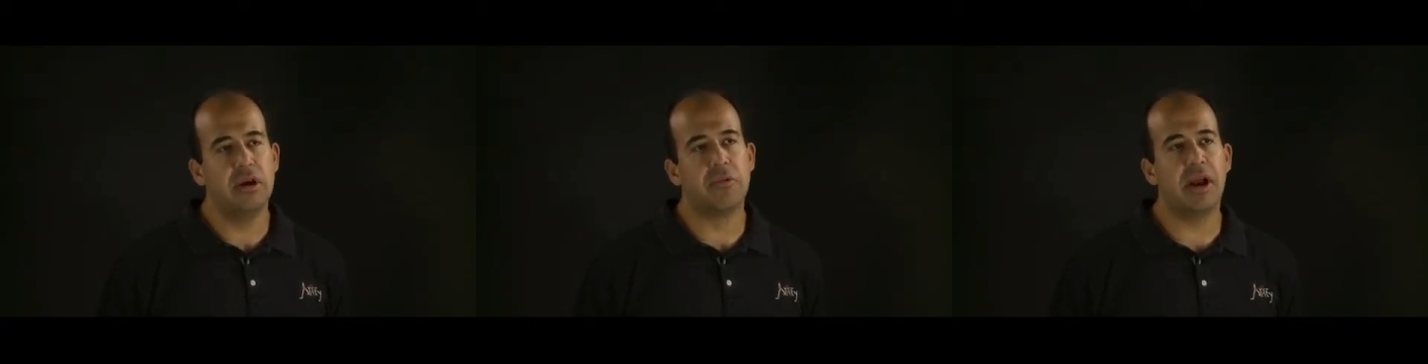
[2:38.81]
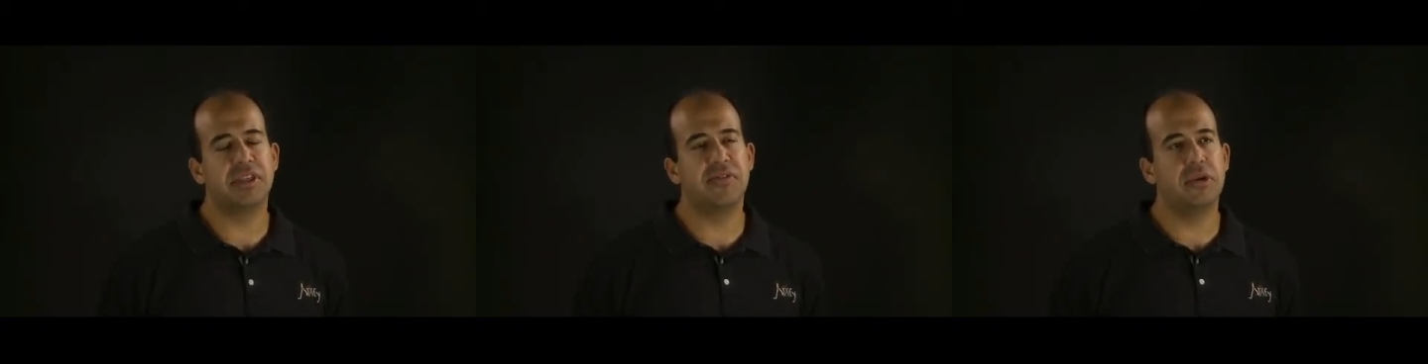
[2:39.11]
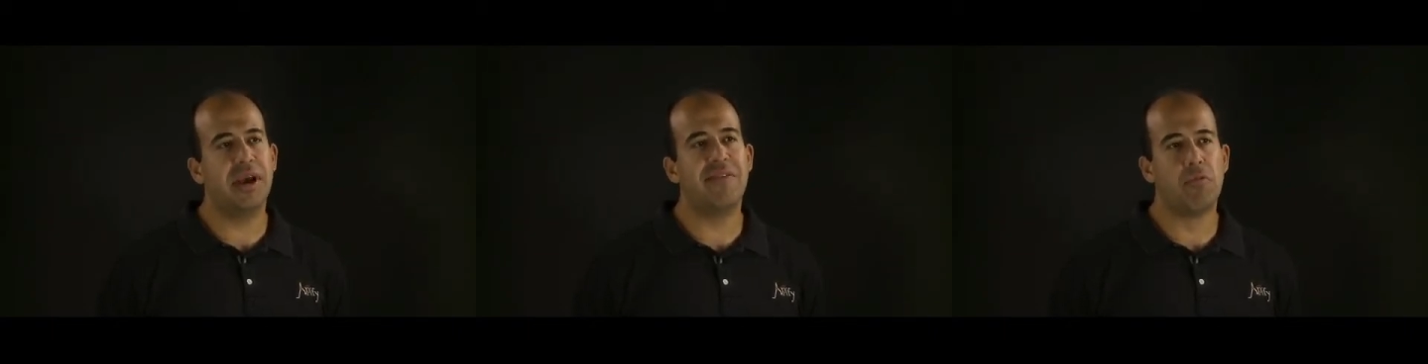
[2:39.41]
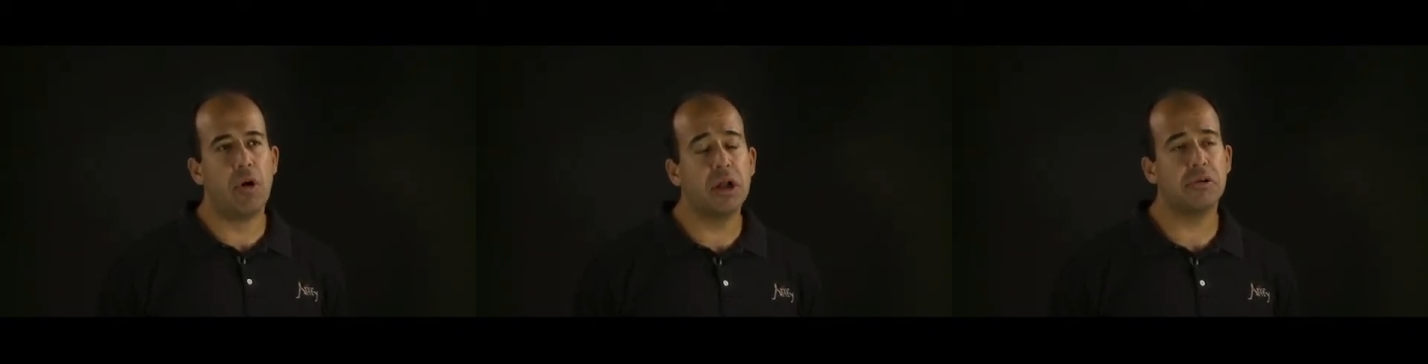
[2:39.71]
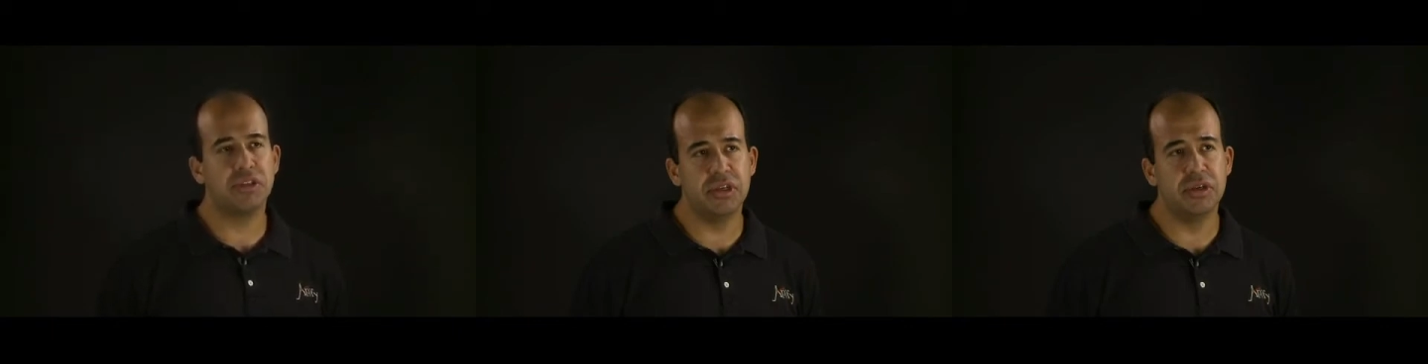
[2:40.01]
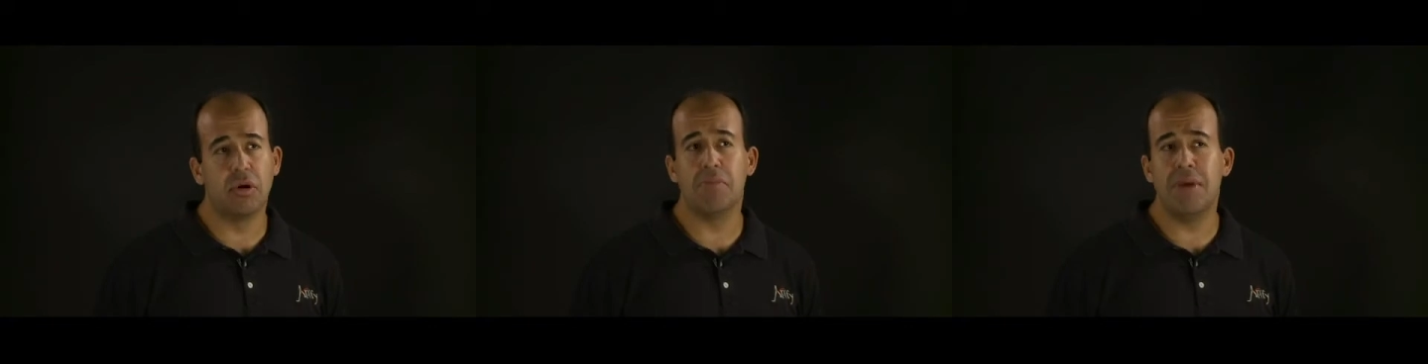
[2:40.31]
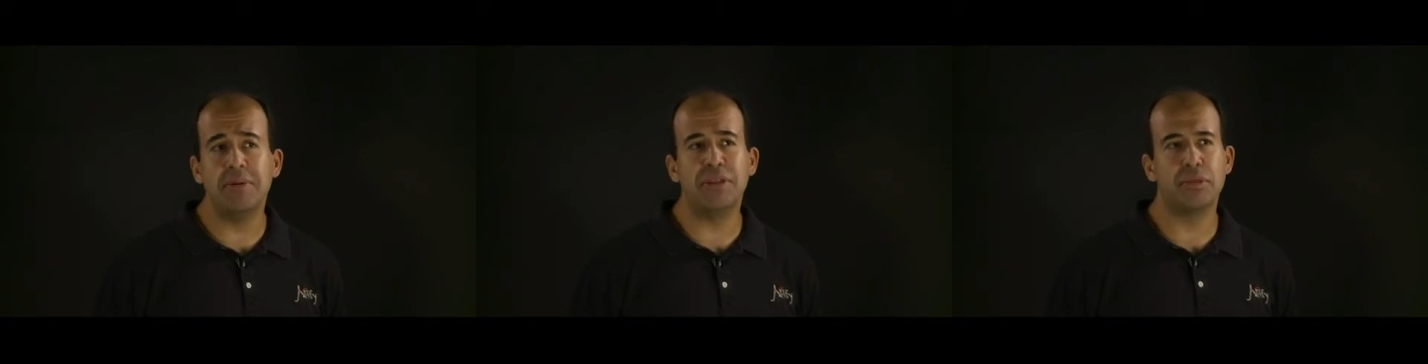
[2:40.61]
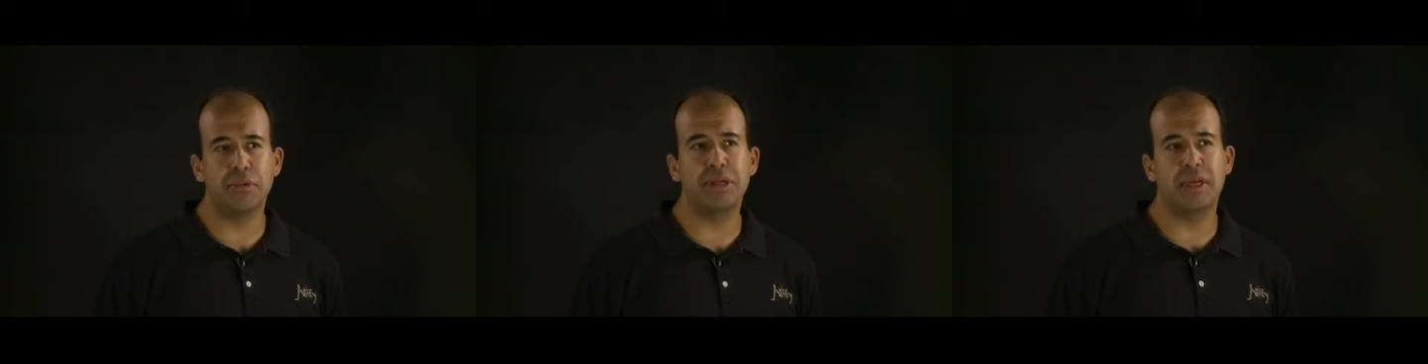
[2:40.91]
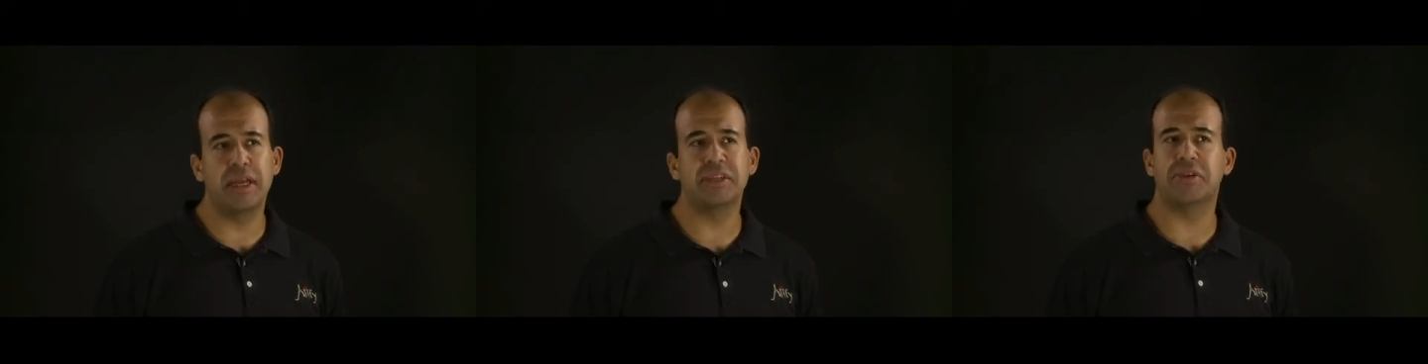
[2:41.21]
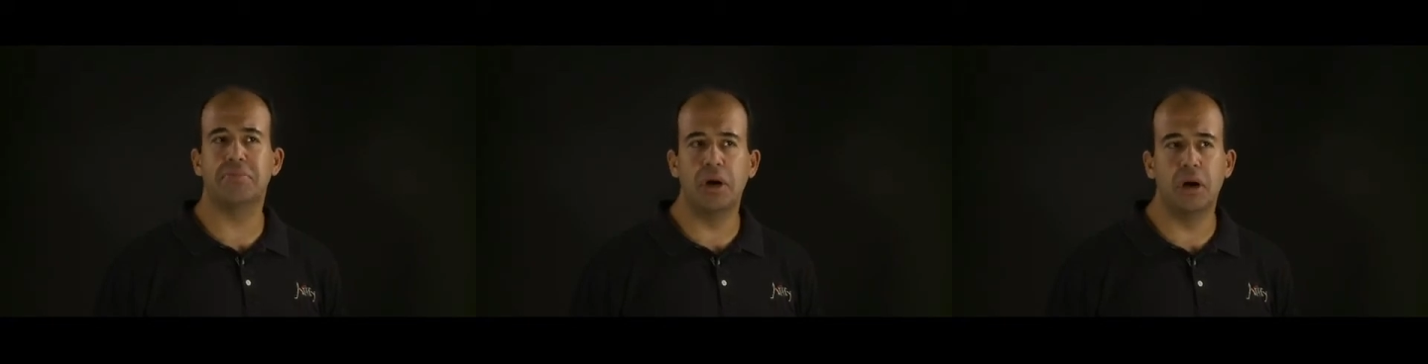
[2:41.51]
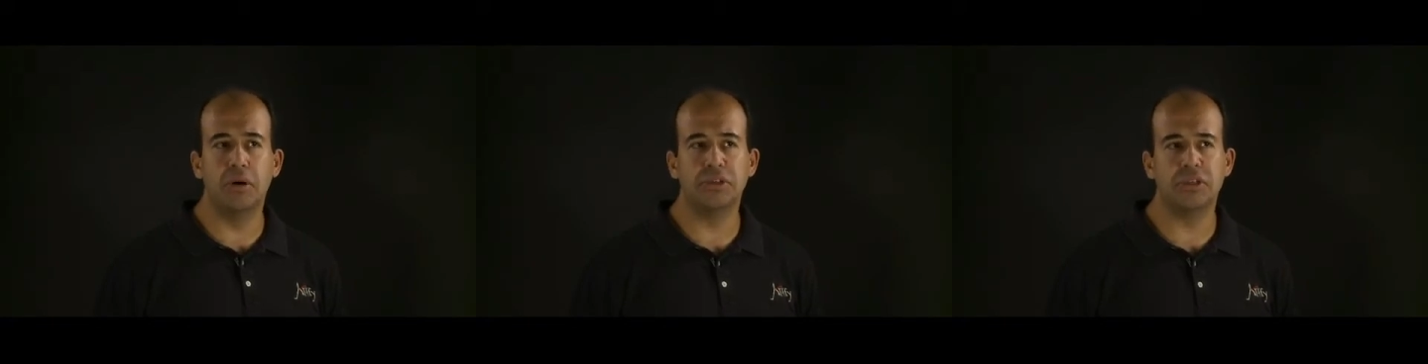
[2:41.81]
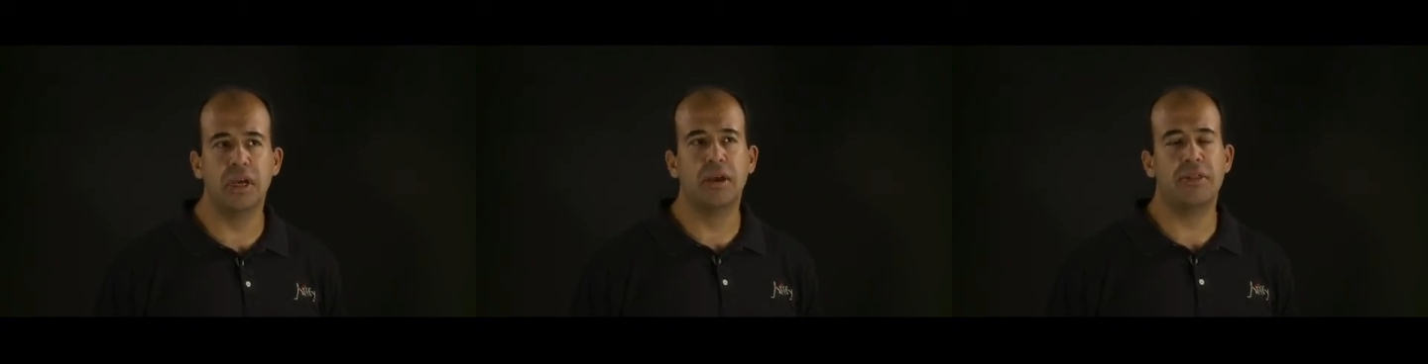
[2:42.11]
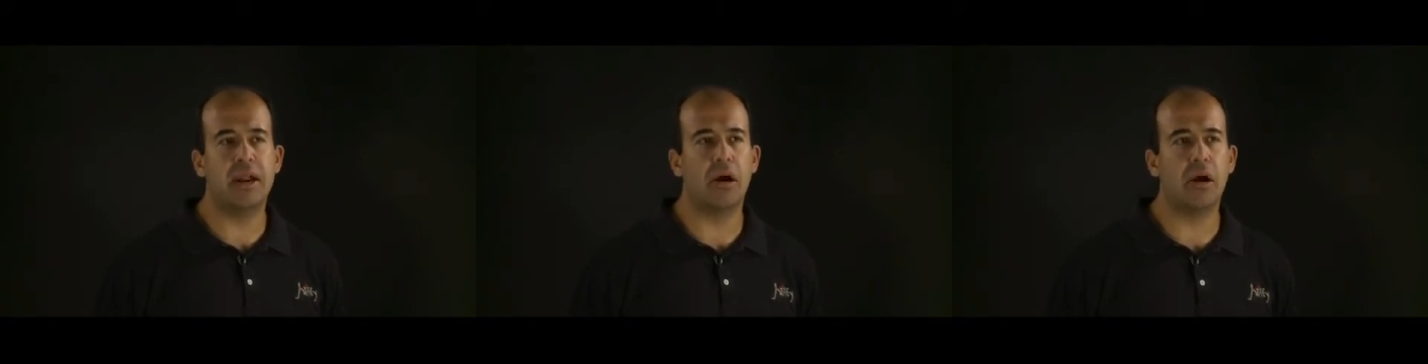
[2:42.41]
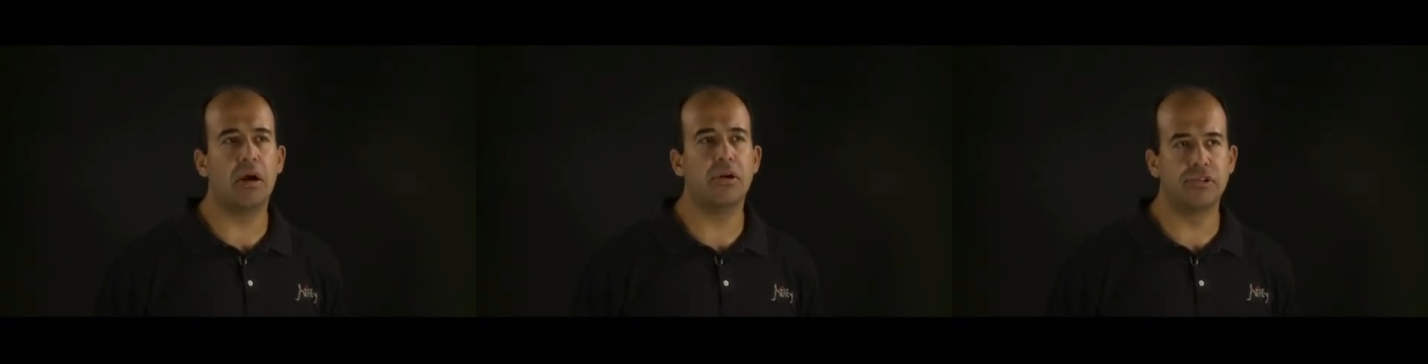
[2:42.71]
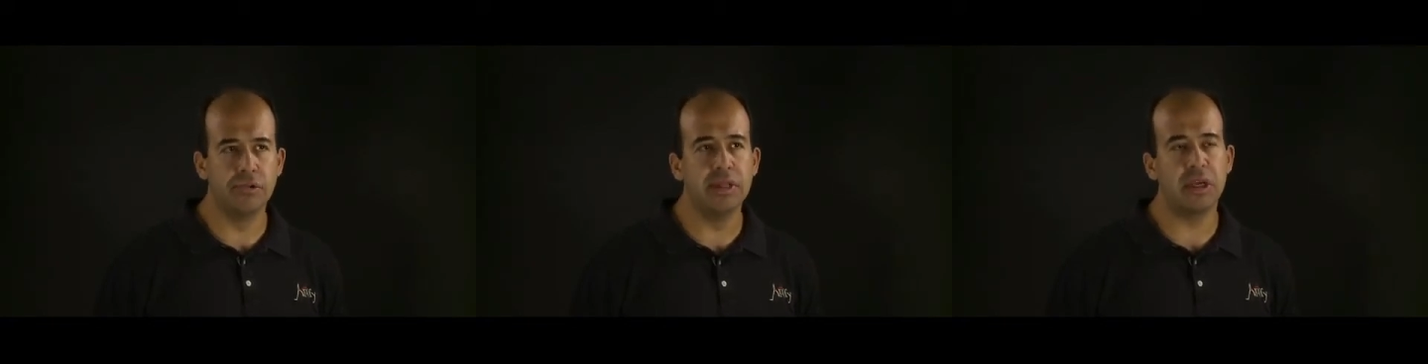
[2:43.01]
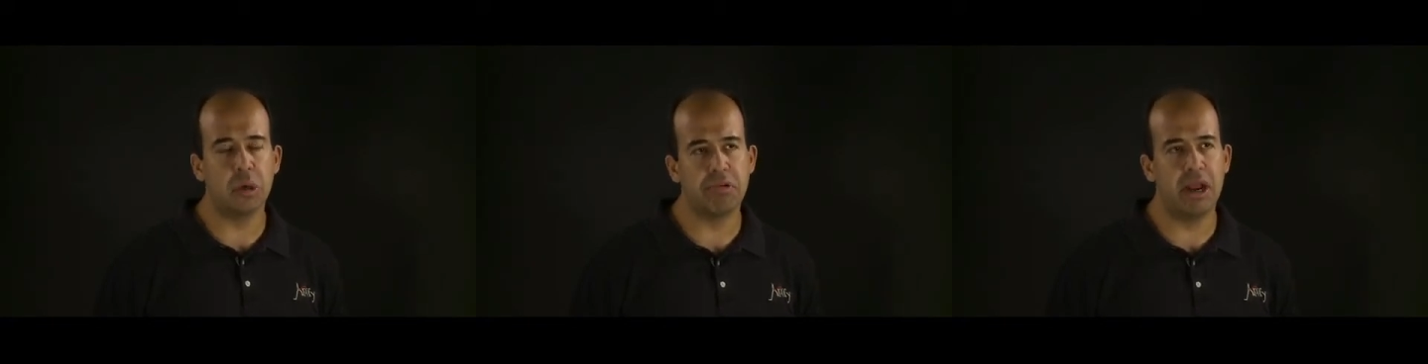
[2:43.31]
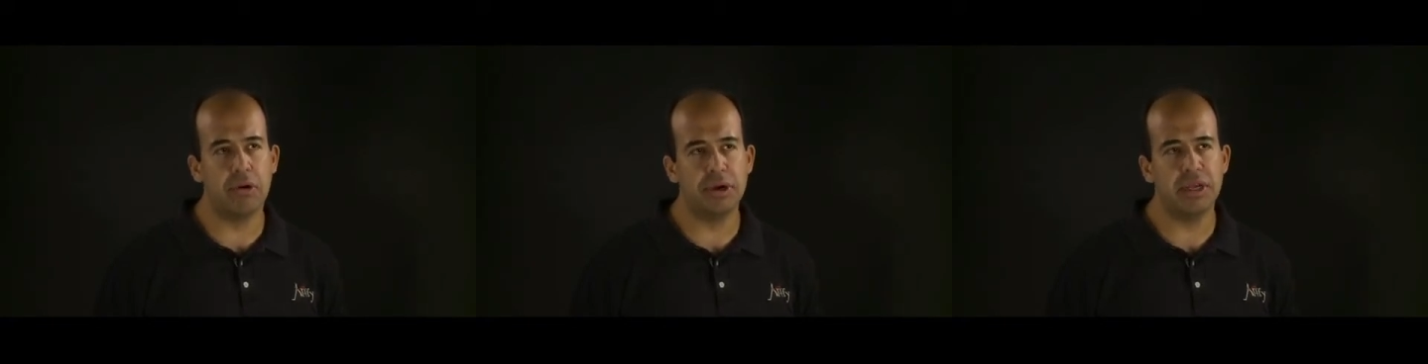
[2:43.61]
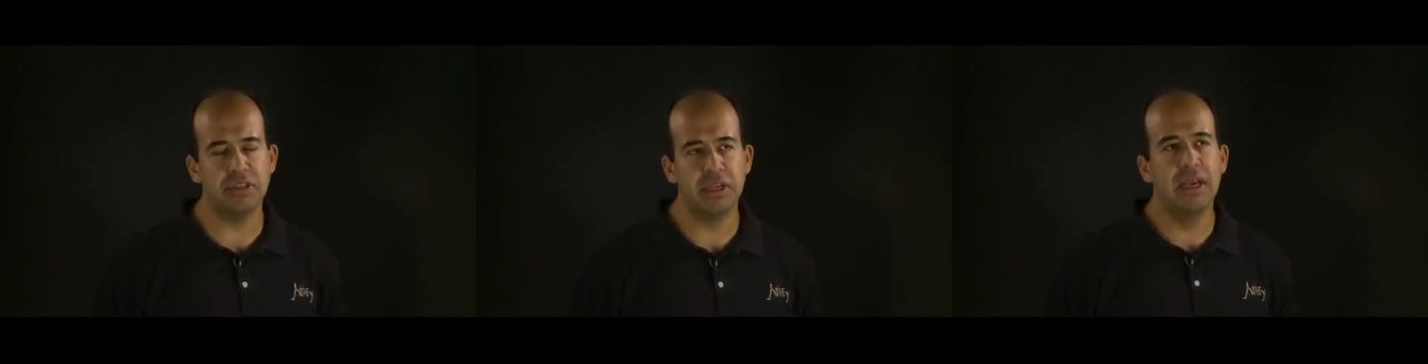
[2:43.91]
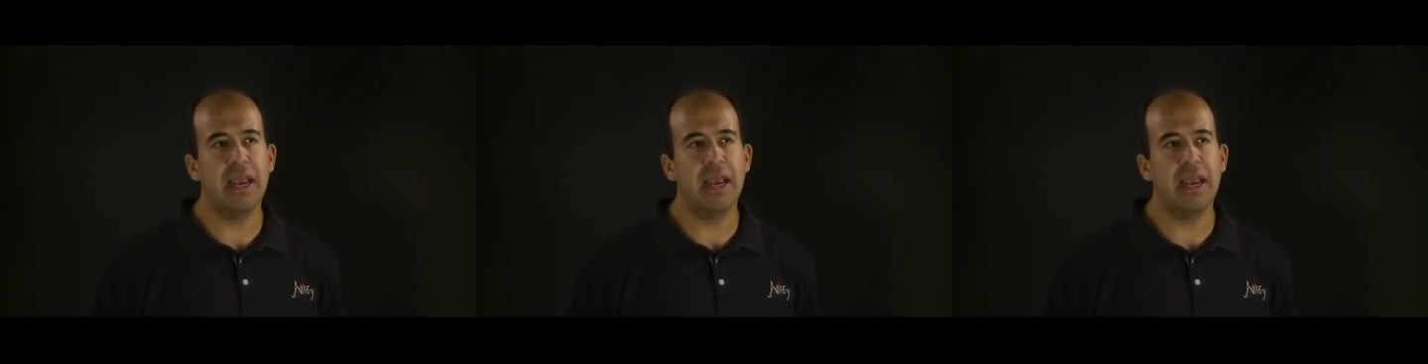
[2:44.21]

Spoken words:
Whereas if you have 1 or 2 or maybe 3 things at most that are truly your priorities,